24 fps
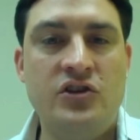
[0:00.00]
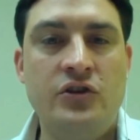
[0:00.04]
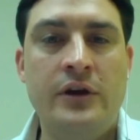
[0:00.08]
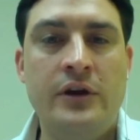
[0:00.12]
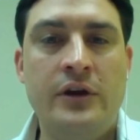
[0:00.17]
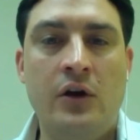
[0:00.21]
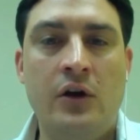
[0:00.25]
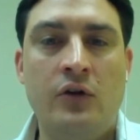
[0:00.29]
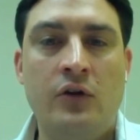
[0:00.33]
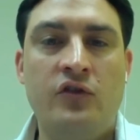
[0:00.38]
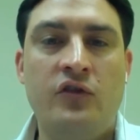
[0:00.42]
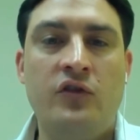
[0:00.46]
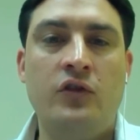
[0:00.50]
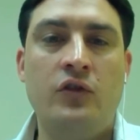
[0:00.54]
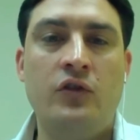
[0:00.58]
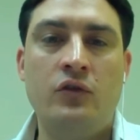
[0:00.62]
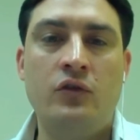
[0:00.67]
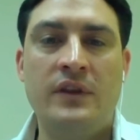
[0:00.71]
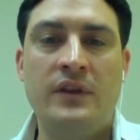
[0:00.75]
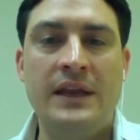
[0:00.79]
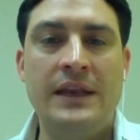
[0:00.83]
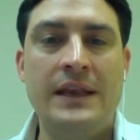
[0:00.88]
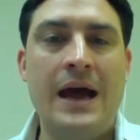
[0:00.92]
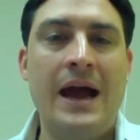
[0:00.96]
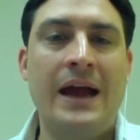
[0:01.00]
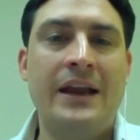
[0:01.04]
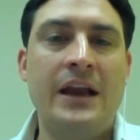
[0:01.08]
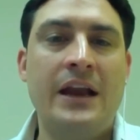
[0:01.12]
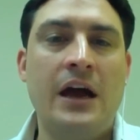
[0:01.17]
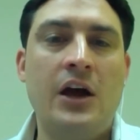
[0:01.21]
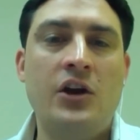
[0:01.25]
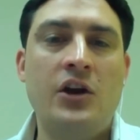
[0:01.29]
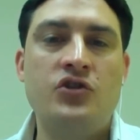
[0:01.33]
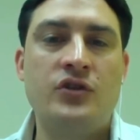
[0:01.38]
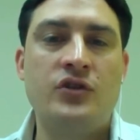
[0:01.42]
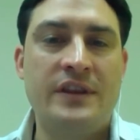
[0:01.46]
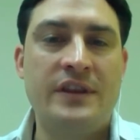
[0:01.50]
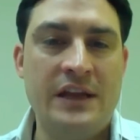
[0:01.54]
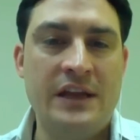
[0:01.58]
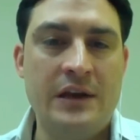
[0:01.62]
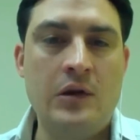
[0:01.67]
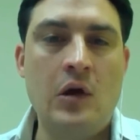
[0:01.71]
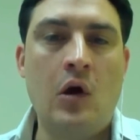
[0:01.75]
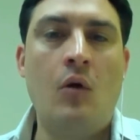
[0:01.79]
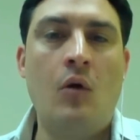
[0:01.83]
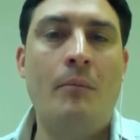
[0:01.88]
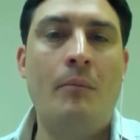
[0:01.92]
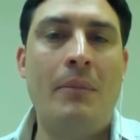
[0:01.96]
You go to the 900
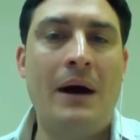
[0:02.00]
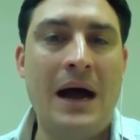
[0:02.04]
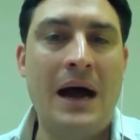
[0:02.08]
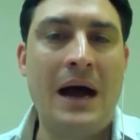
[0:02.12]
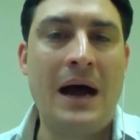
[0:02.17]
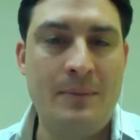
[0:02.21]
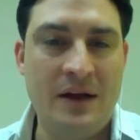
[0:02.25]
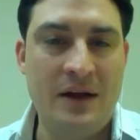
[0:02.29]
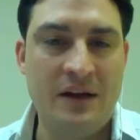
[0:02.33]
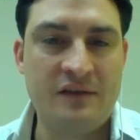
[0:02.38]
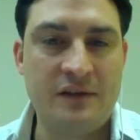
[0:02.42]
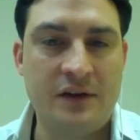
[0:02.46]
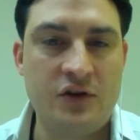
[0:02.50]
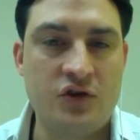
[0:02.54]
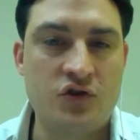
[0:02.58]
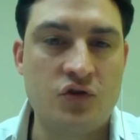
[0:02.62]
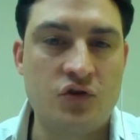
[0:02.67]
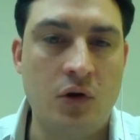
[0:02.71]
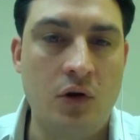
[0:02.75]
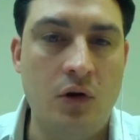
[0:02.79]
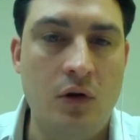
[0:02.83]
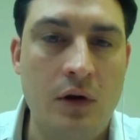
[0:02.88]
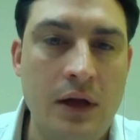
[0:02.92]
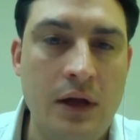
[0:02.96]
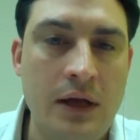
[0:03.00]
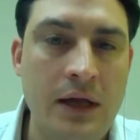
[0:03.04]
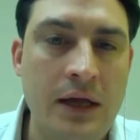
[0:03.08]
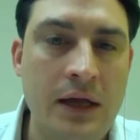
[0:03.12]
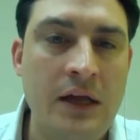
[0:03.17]
that don't buy pest control.